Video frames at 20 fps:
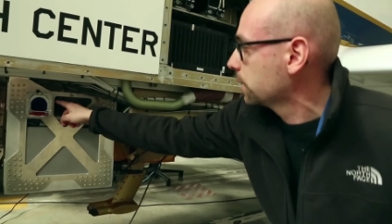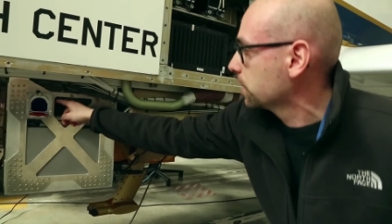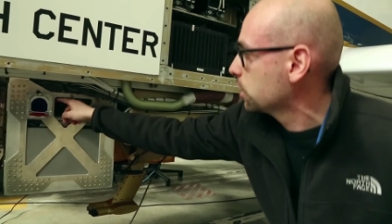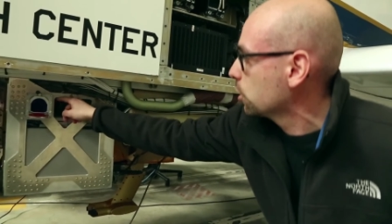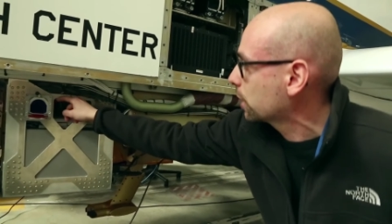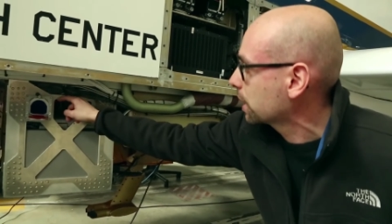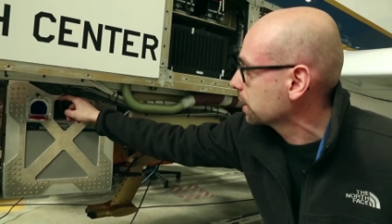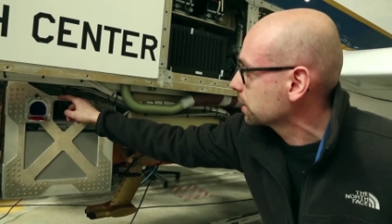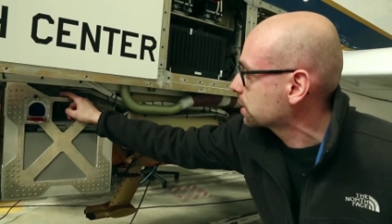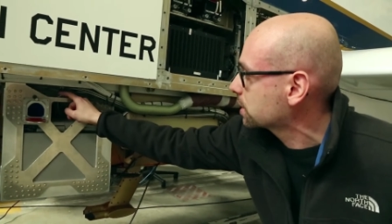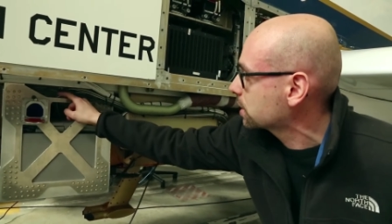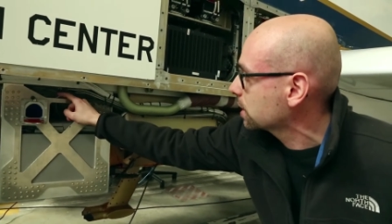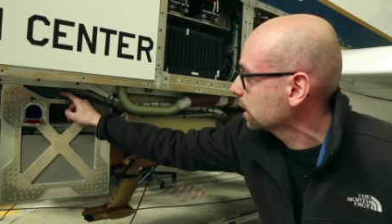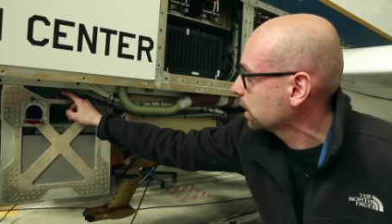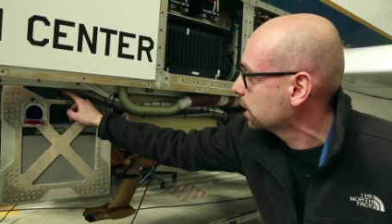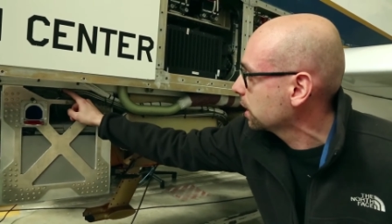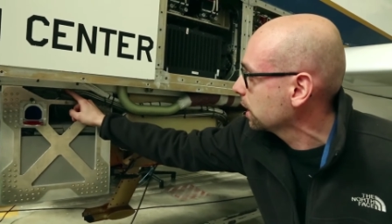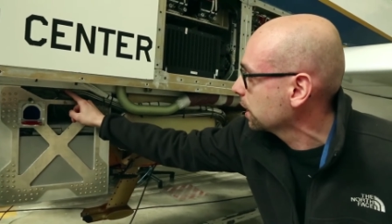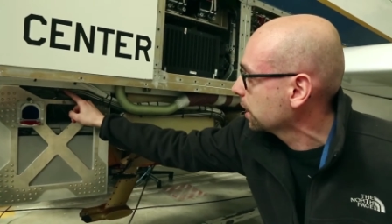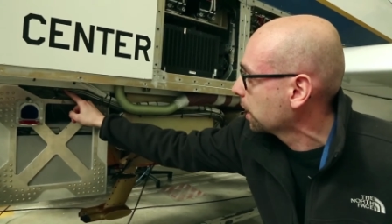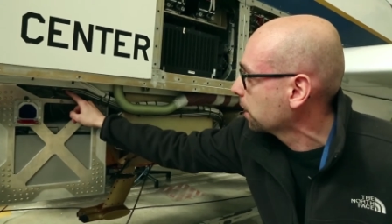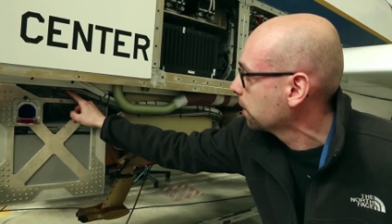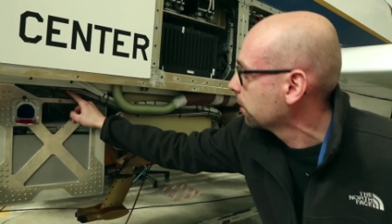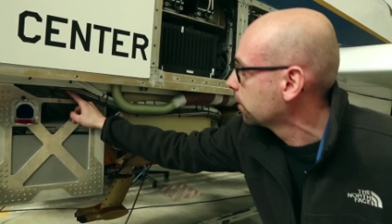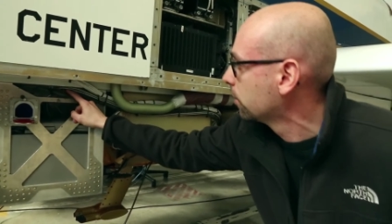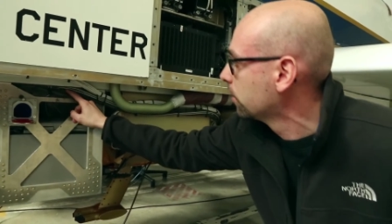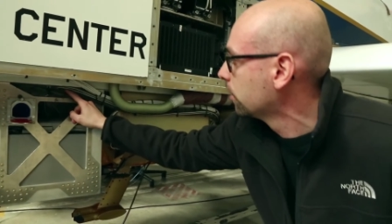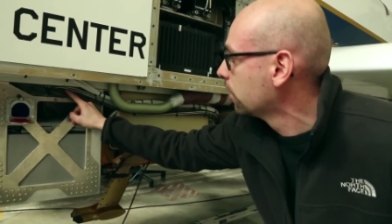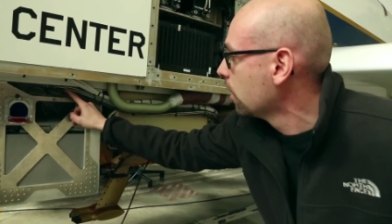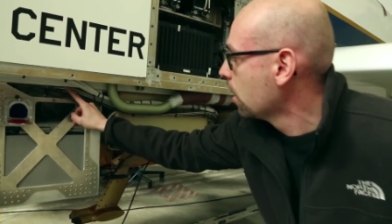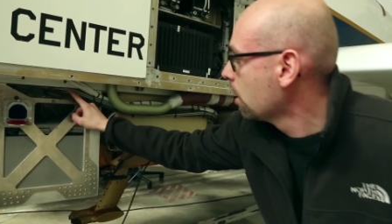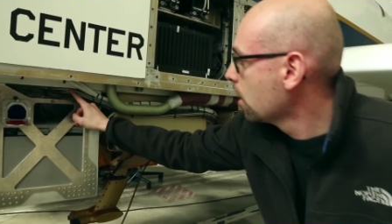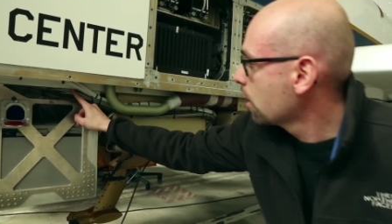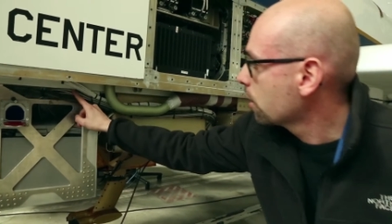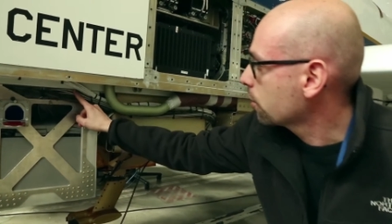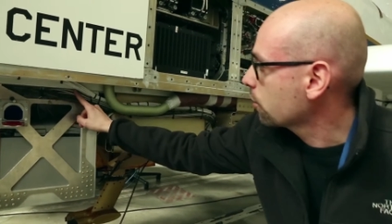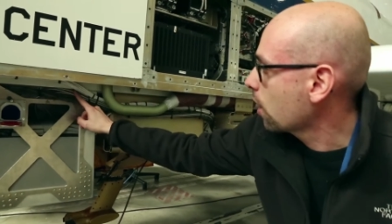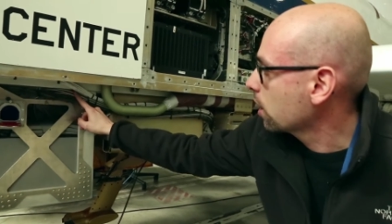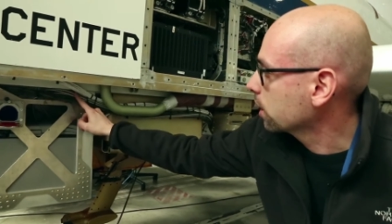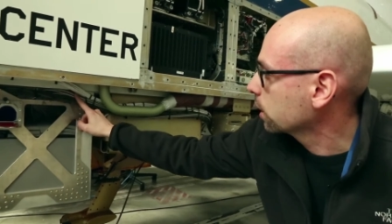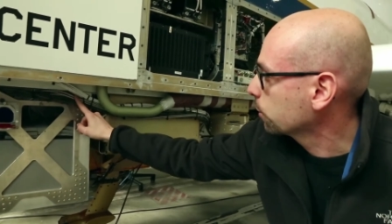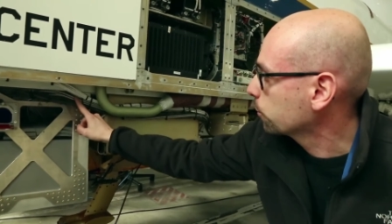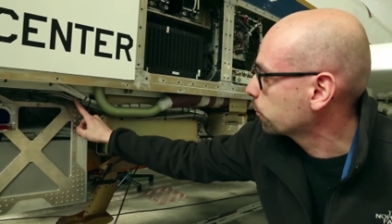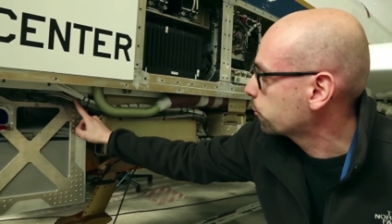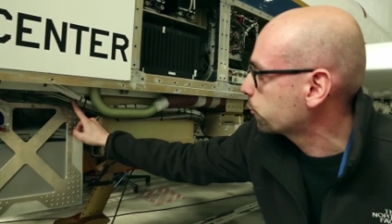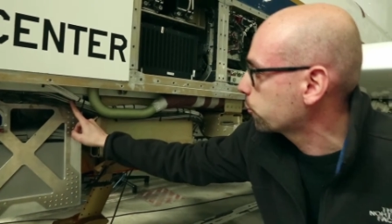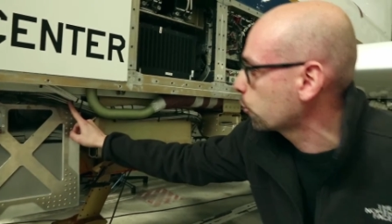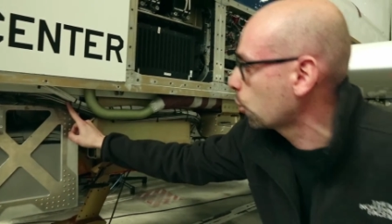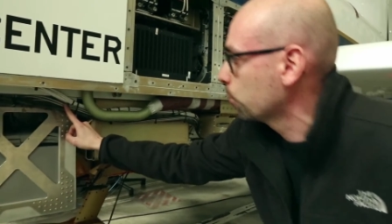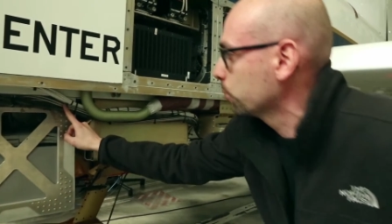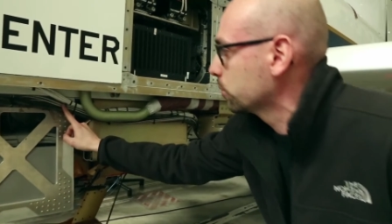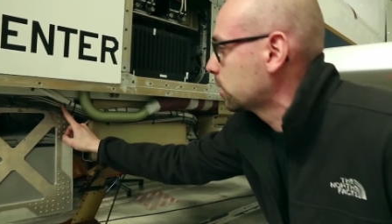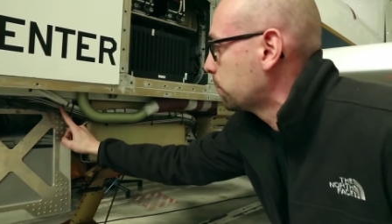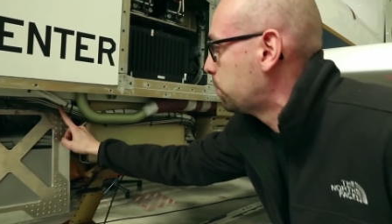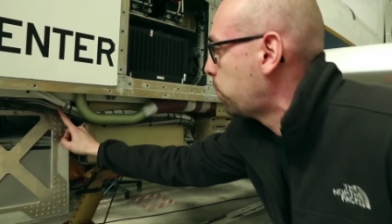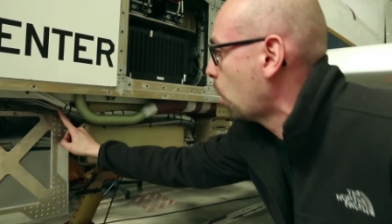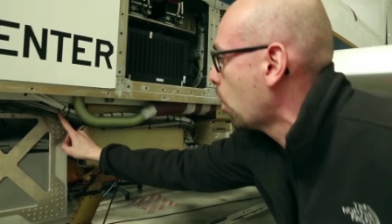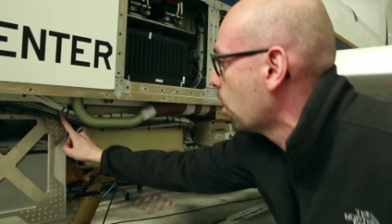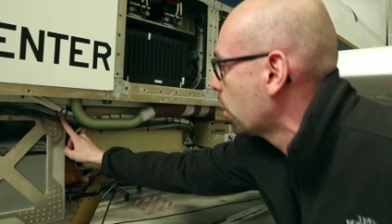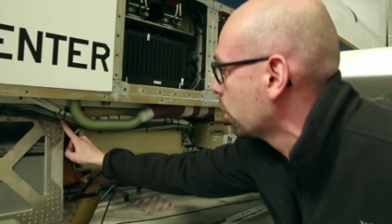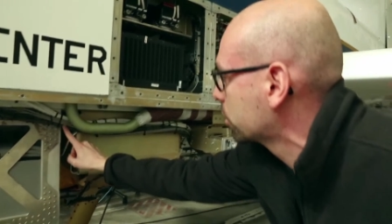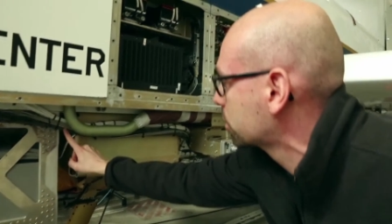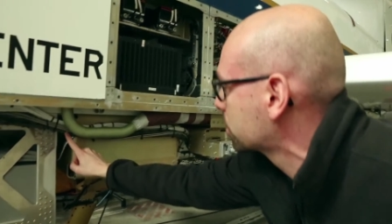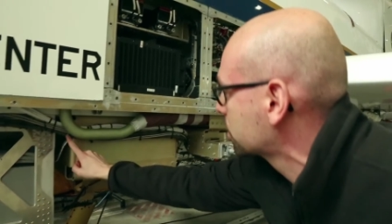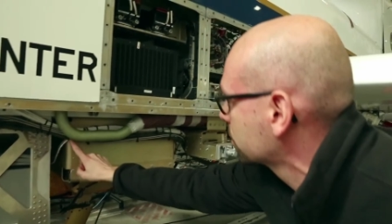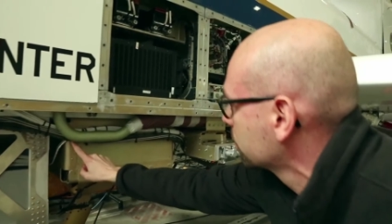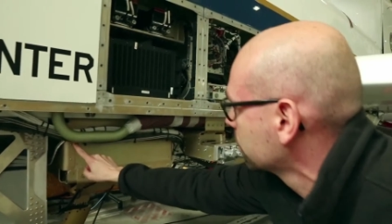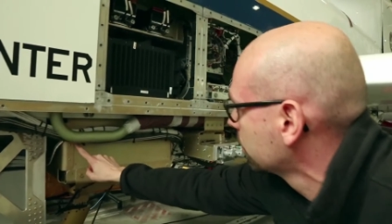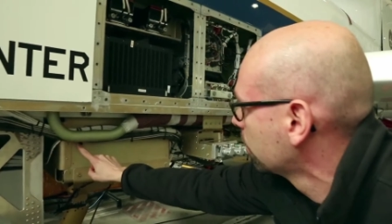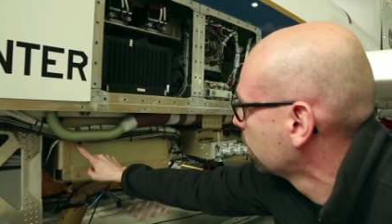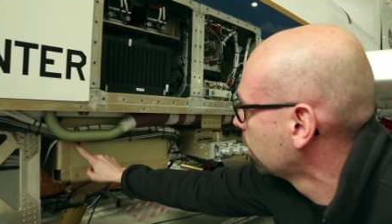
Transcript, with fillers: that you can see here, running from the box